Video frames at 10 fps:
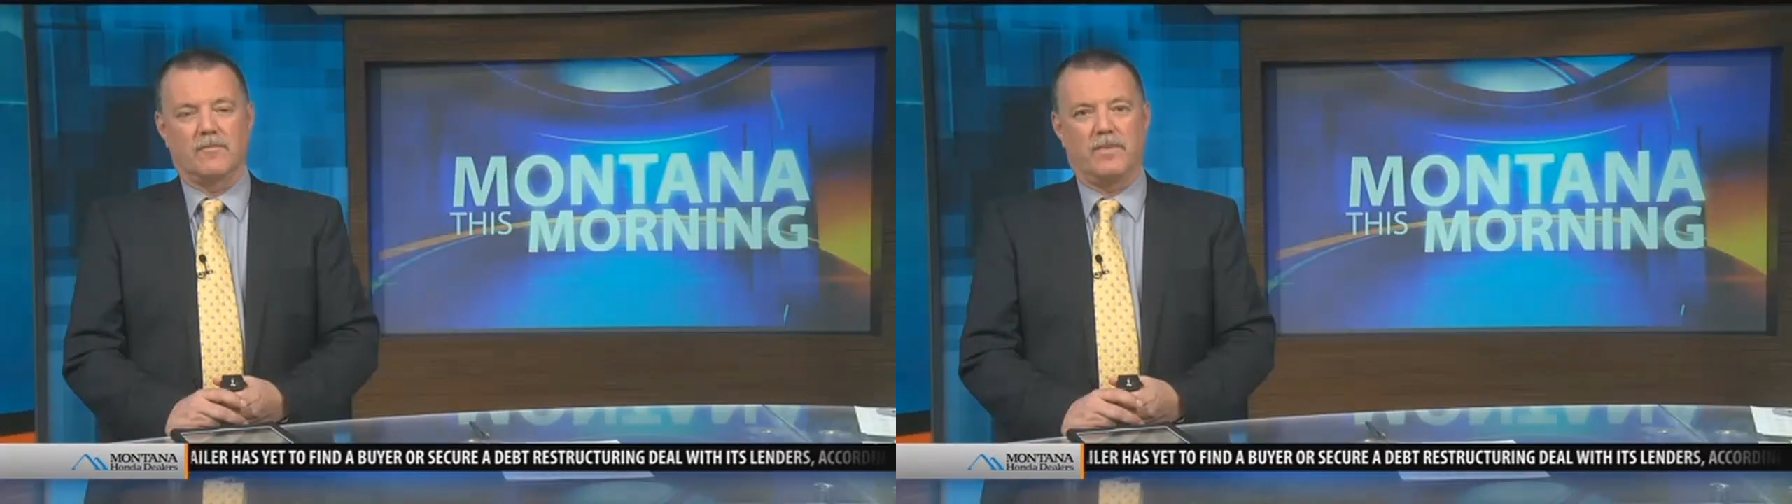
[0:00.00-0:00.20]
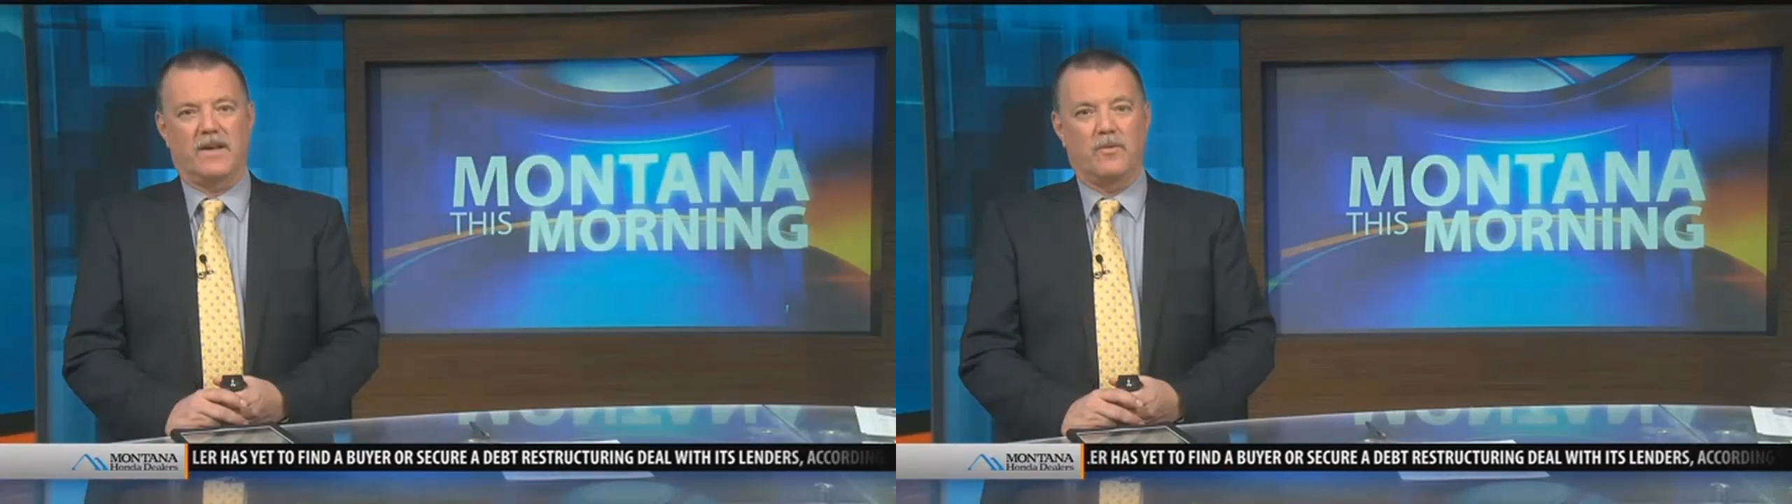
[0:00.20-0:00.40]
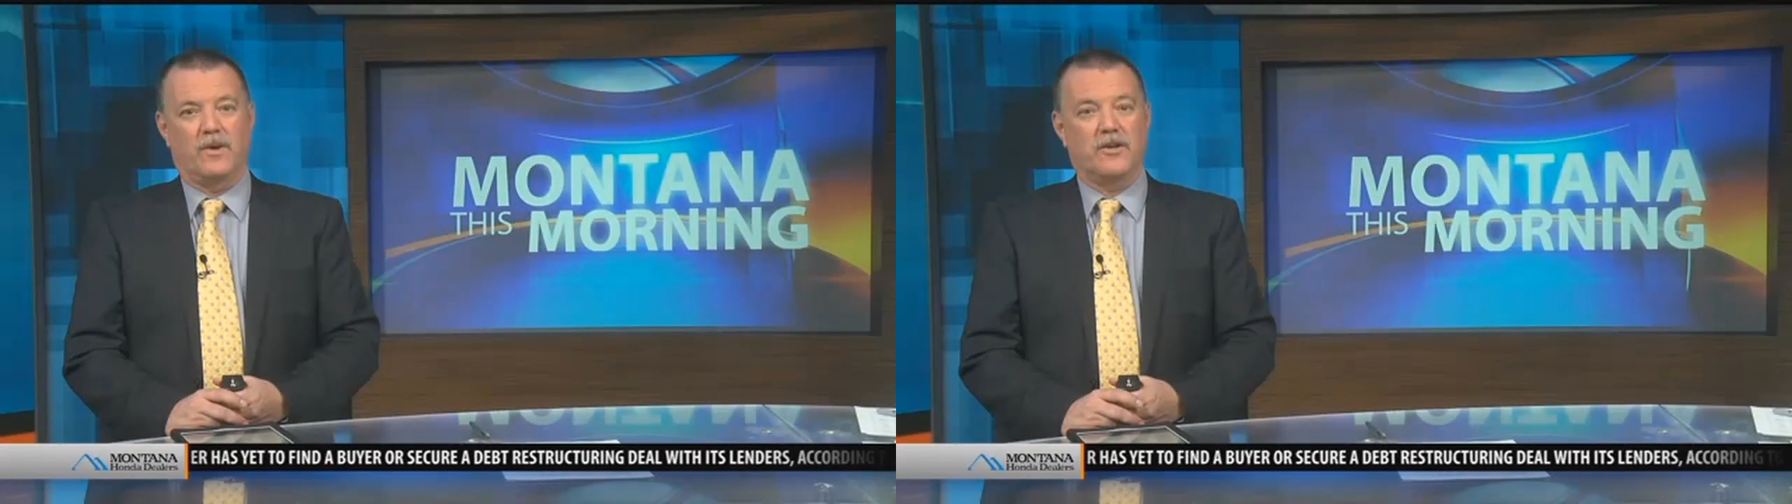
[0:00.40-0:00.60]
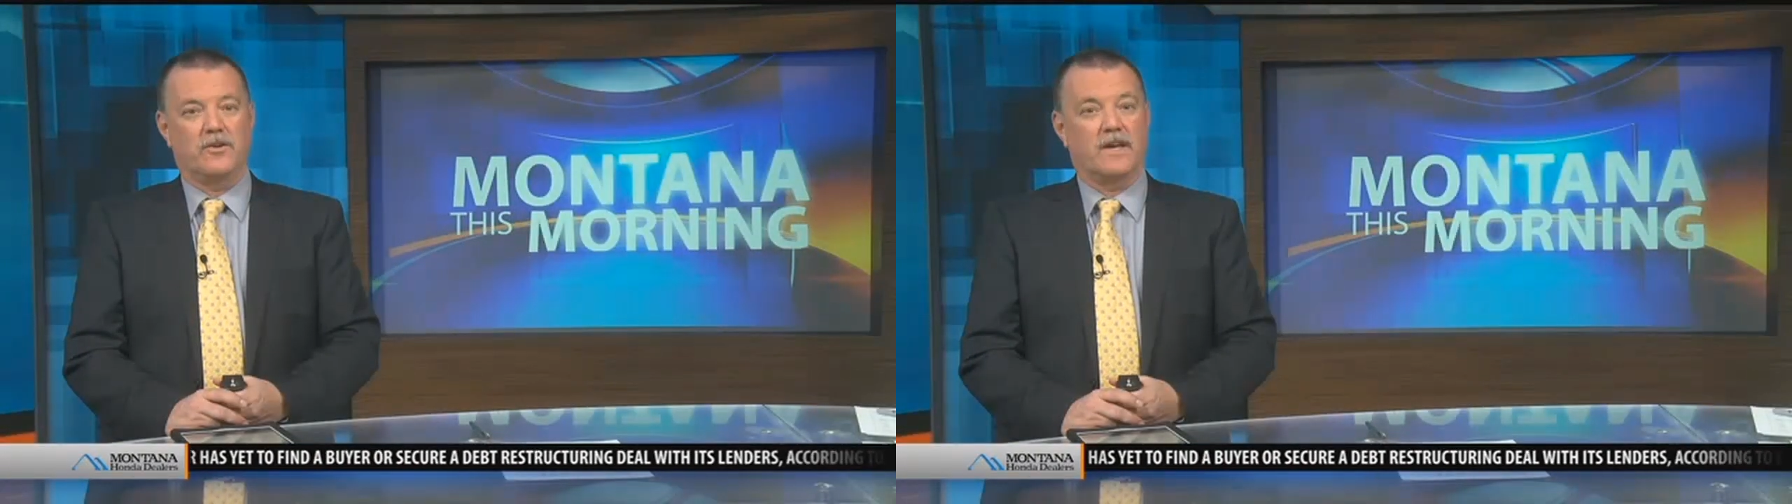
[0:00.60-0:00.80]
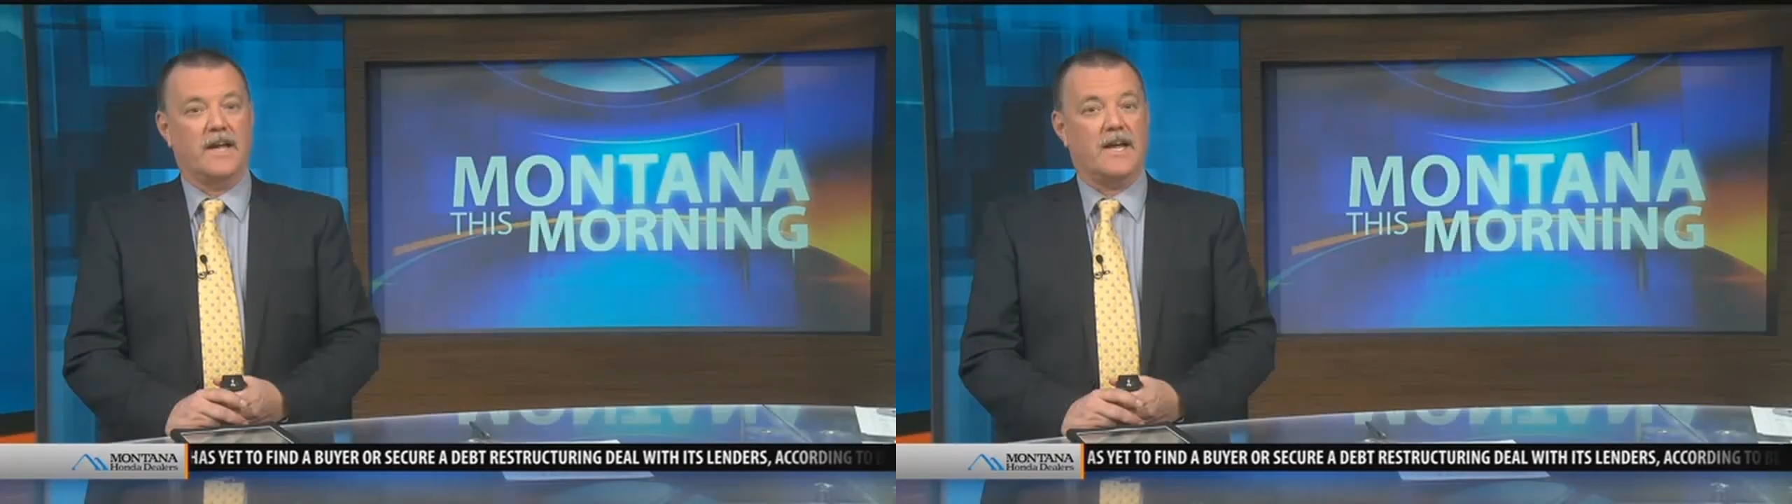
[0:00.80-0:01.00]
By the way, you
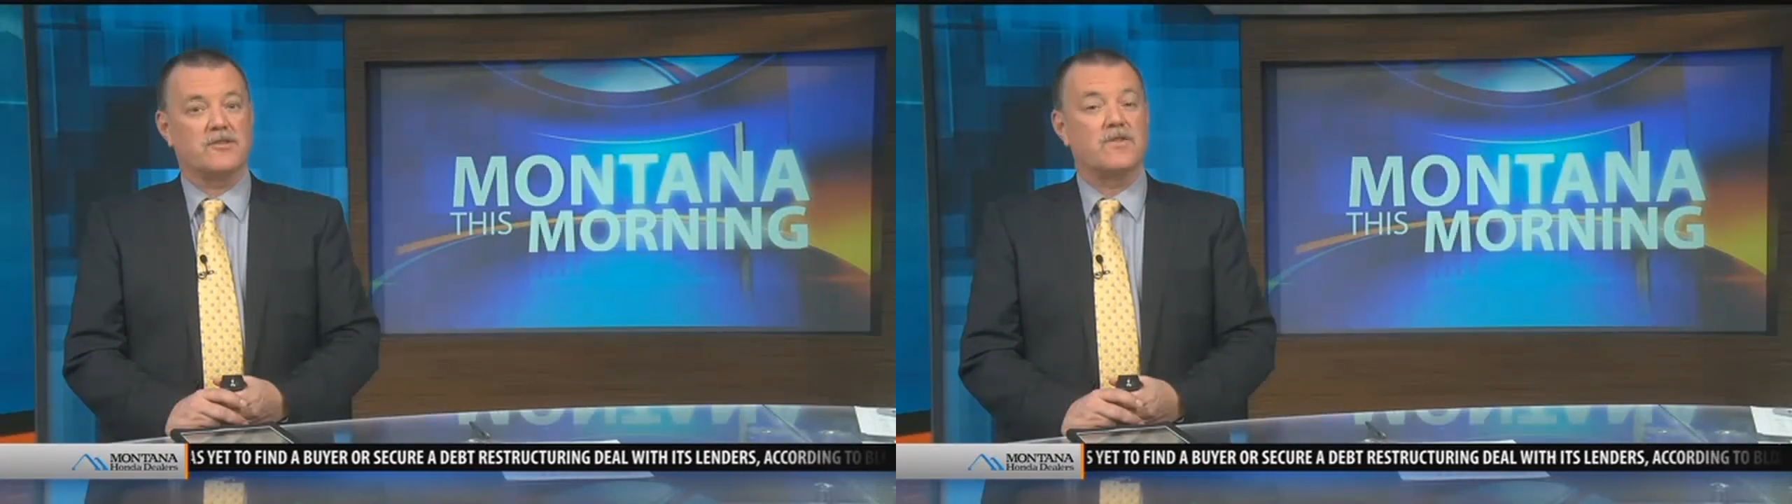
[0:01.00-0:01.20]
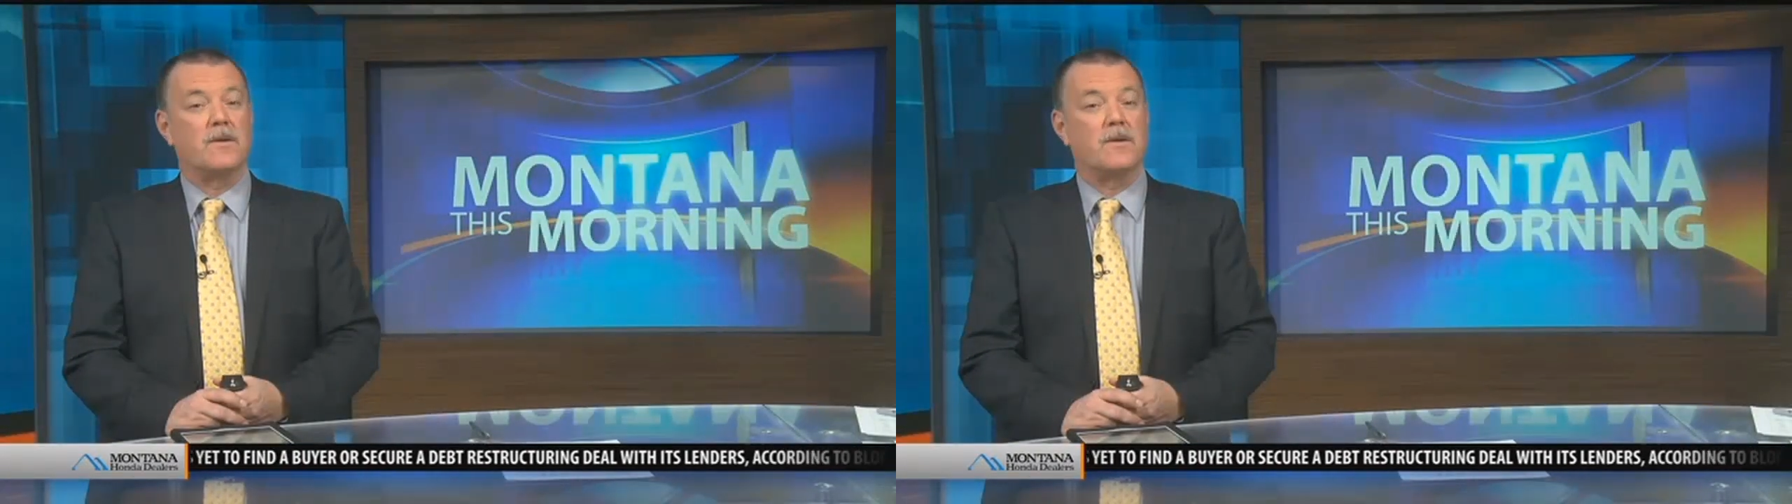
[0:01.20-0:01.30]
can catch